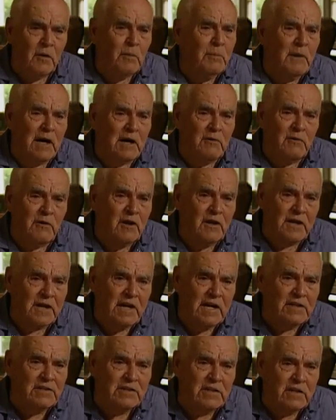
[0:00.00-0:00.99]
nobody run
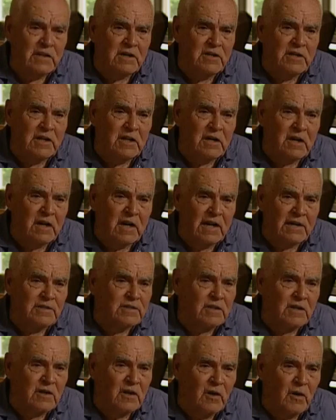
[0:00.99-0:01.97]
against you in the general
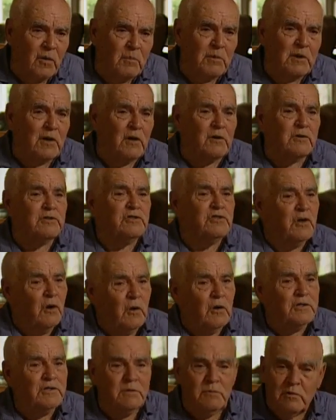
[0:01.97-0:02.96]
election at all because
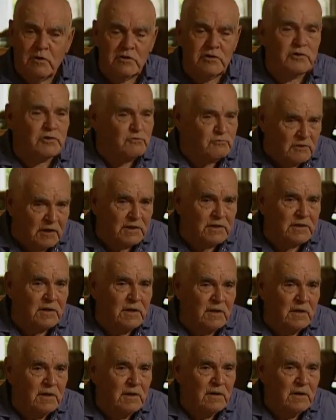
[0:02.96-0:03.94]
Georgia was
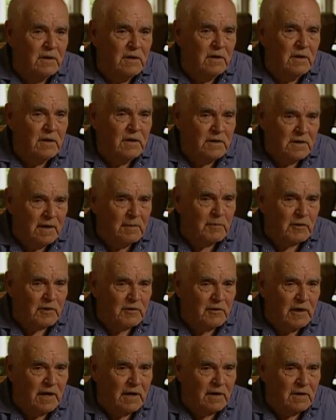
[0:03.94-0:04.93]
strictly
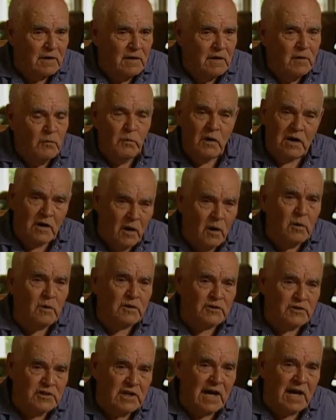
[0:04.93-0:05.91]
Democrat well, all
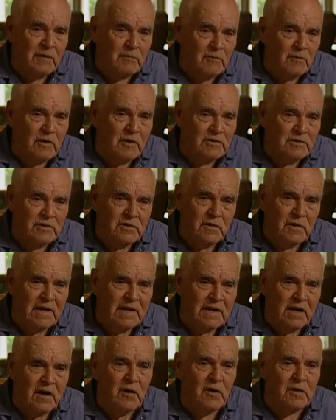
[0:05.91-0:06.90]
the South was. You know,
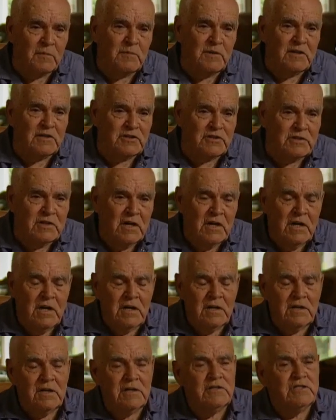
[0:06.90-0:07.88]
they call them the
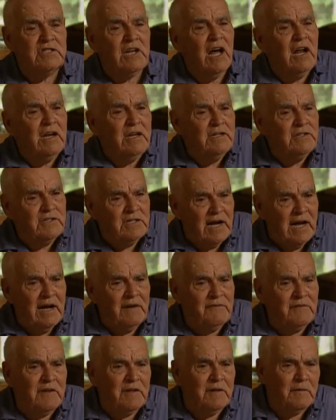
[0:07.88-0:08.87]
the solid
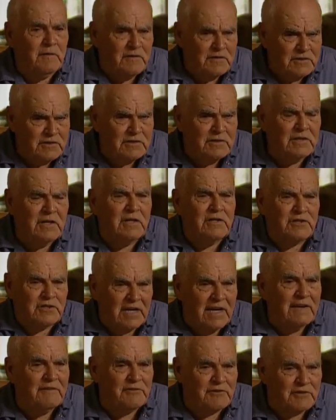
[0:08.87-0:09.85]
South, a, a
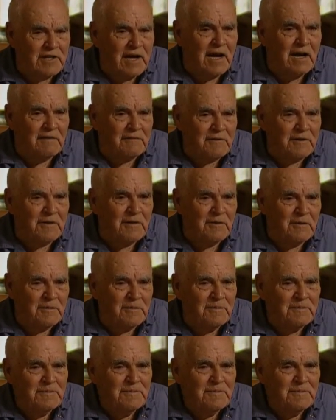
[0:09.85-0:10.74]
safe South. You know.